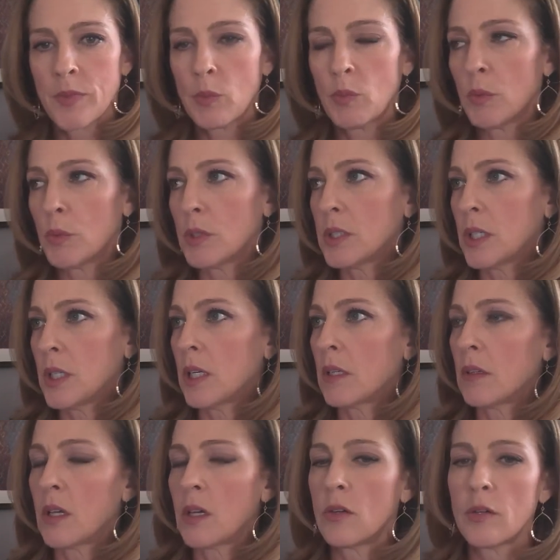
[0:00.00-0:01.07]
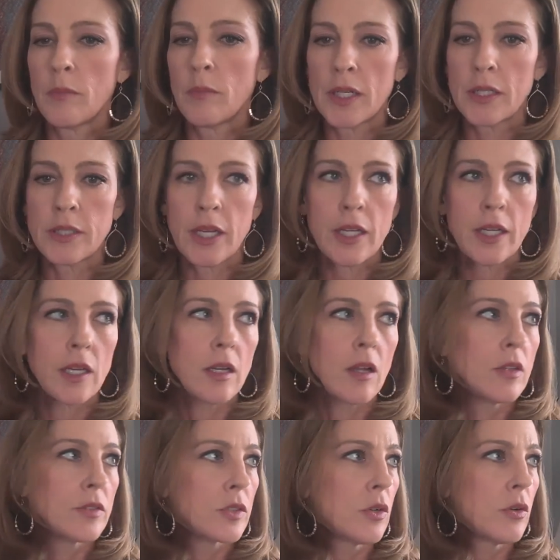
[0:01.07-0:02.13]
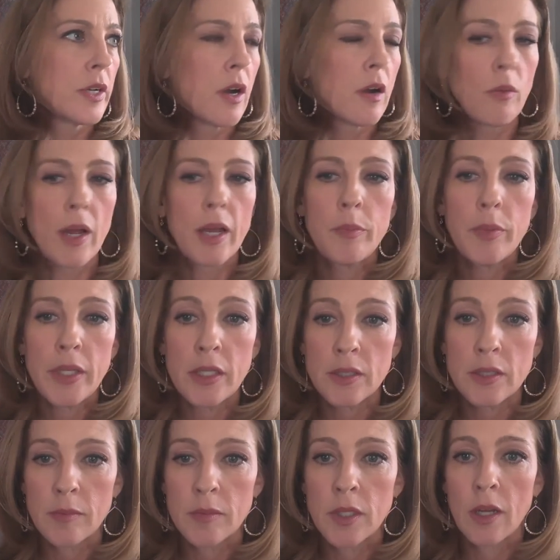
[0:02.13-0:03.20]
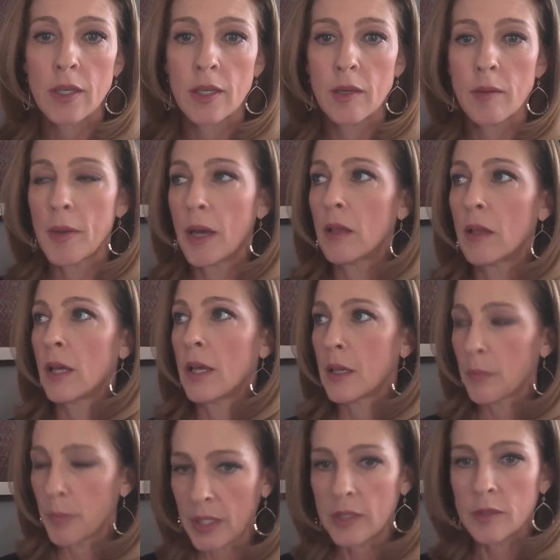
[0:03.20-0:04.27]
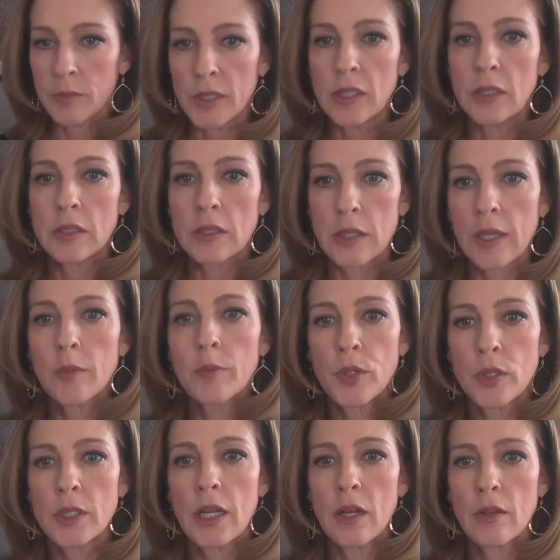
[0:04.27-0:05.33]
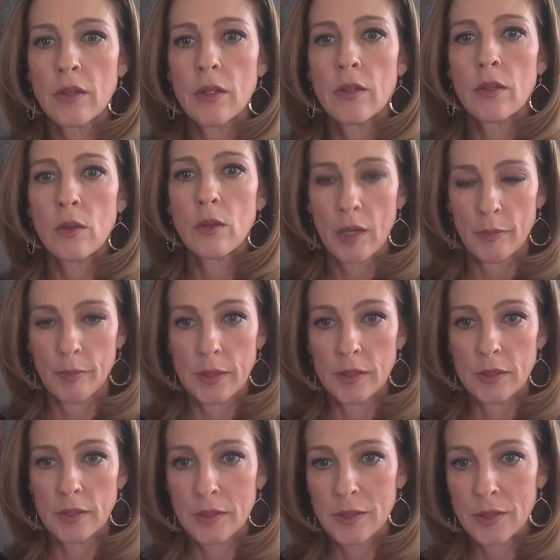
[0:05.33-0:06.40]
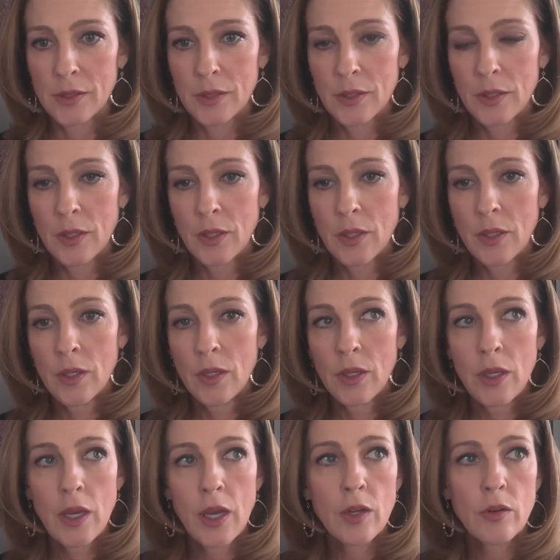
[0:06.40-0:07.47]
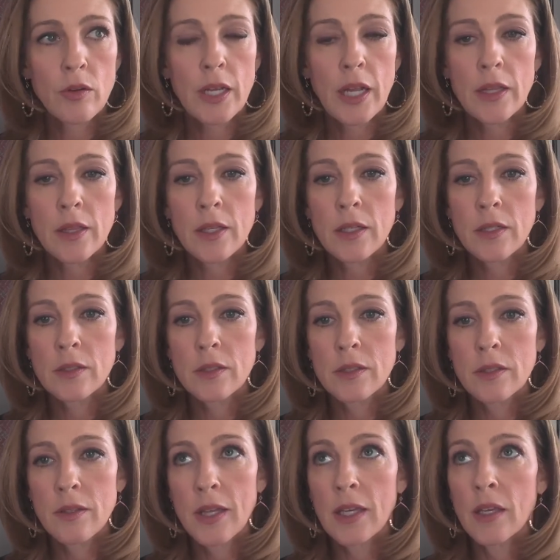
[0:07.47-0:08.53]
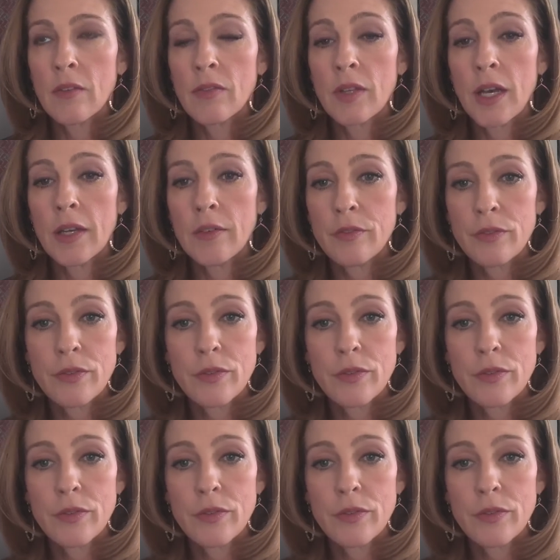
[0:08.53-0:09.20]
when we're sitting alone and meditating and all's going our way, peace. I'm talking about like peace, peace, like put down the weapons and create things that give life.